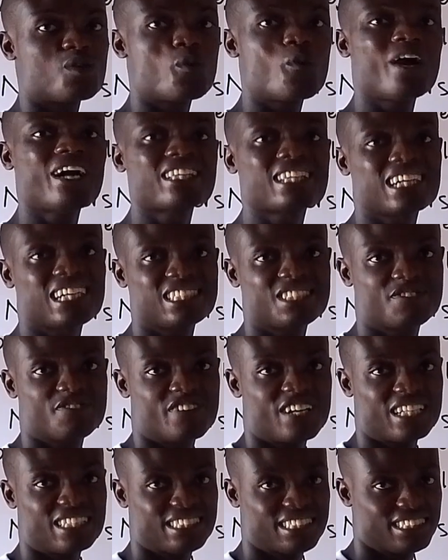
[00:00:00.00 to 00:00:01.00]
1 can
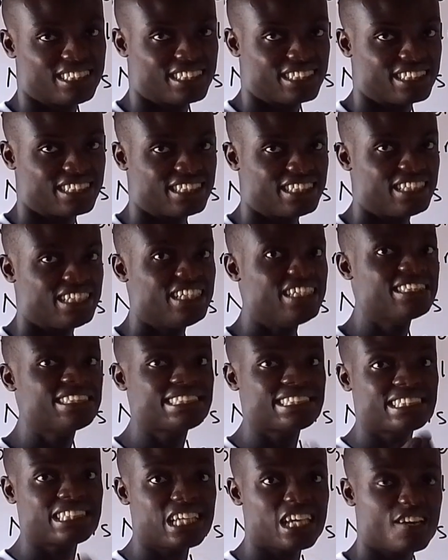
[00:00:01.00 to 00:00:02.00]
divide 6. It
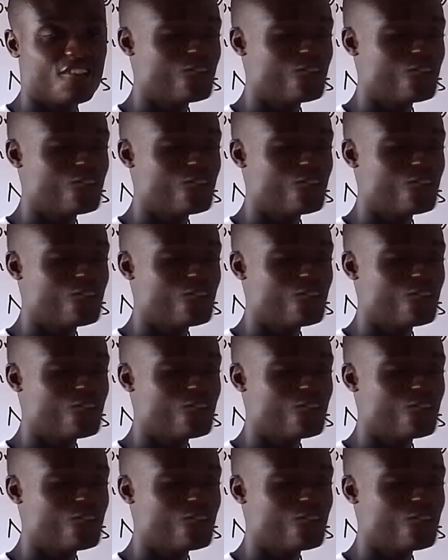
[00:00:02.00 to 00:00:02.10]
said